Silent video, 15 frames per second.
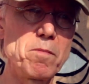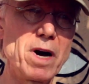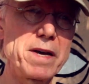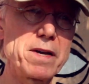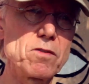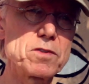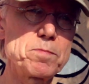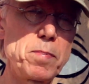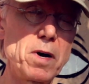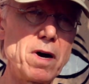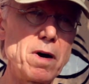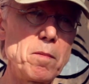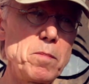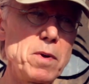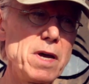Michael's
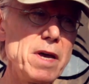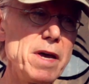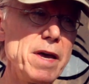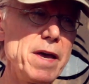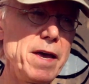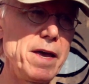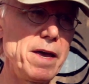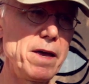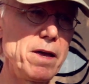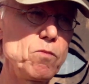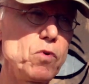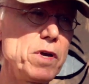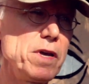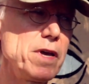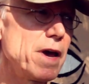Pub.
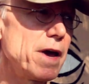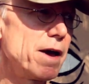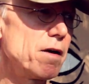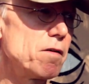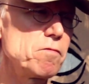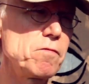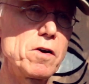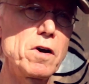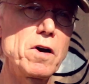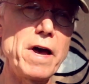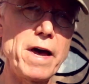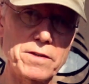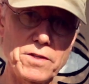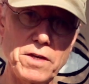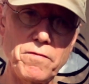And we have
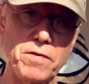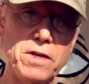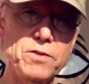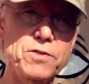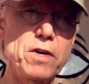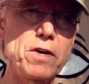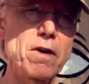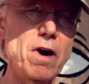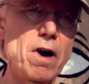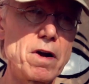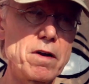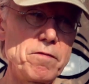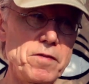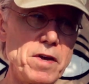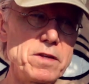activities here,
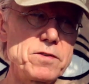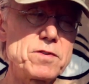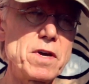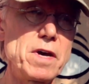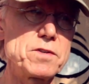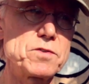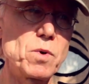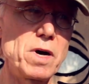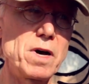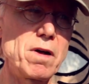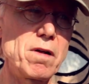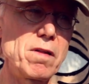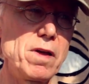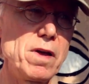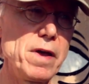art events as
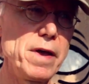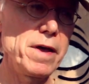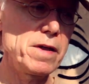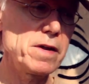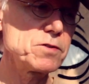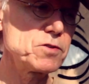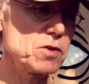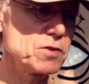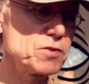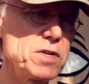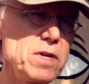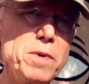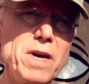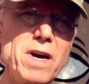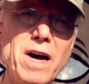well, and as you can
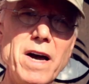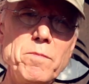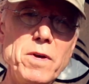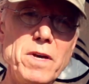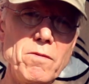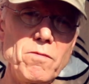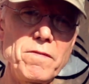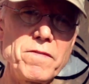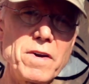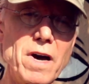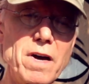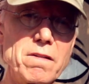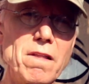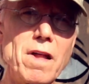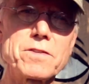see behind me, we've
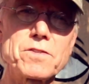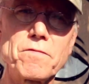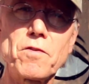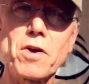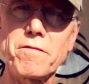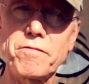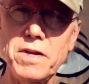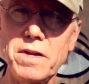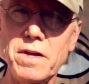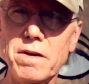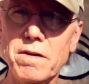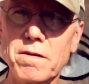got lots of graffiti.